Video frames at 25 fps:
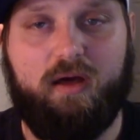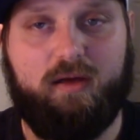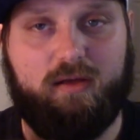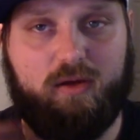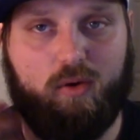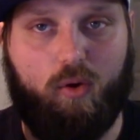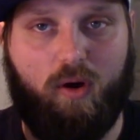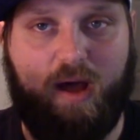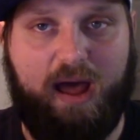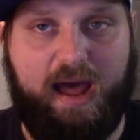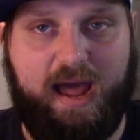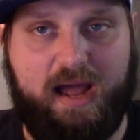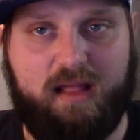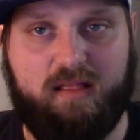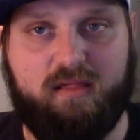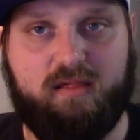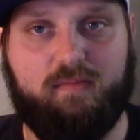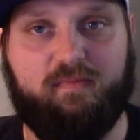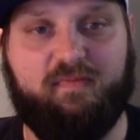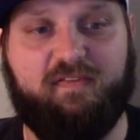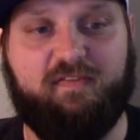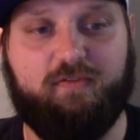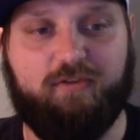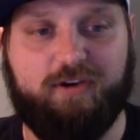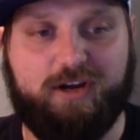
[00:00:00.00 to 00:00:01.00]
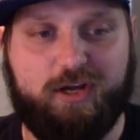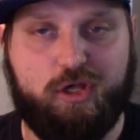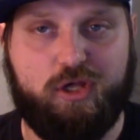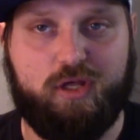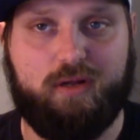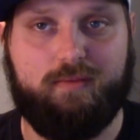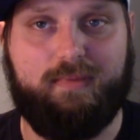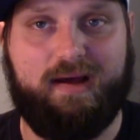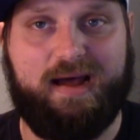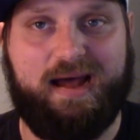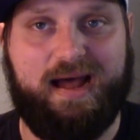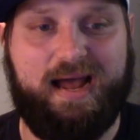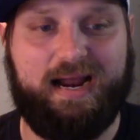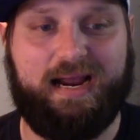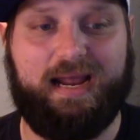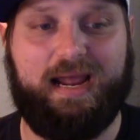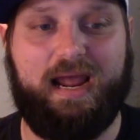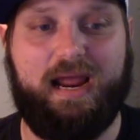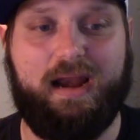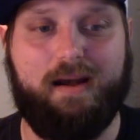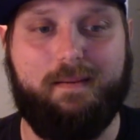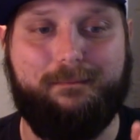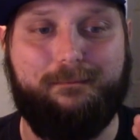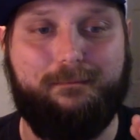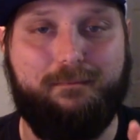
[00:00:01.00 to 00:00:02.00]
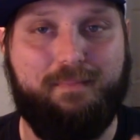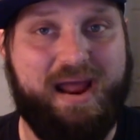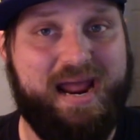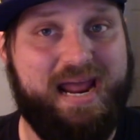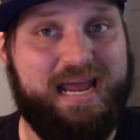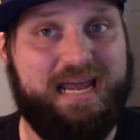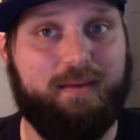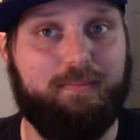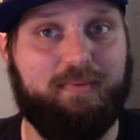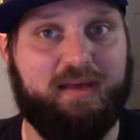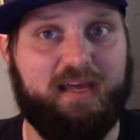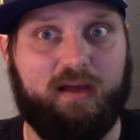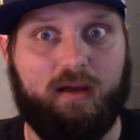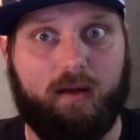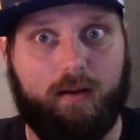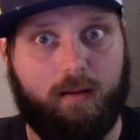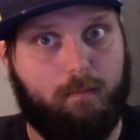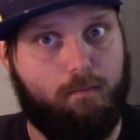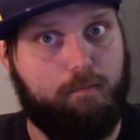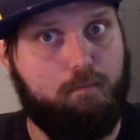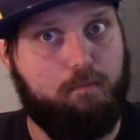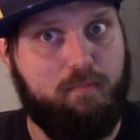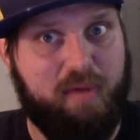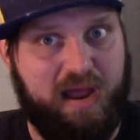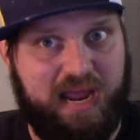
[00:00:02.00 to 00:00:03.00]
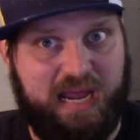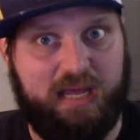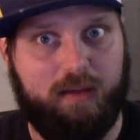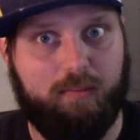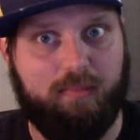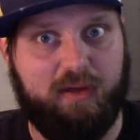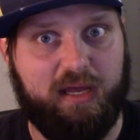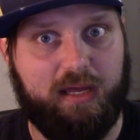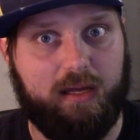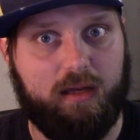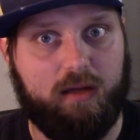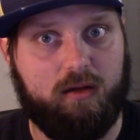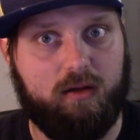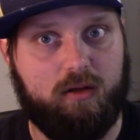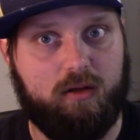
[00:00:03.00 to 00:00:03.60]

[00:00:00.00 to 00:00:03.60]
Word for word: You'll add some friction back and maybe, maybe